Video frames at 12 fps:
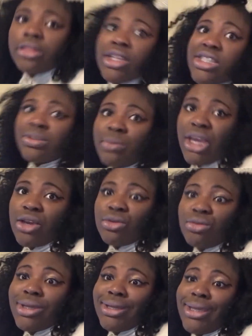The
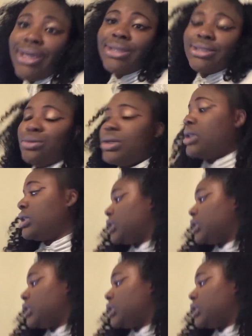smell can get to us.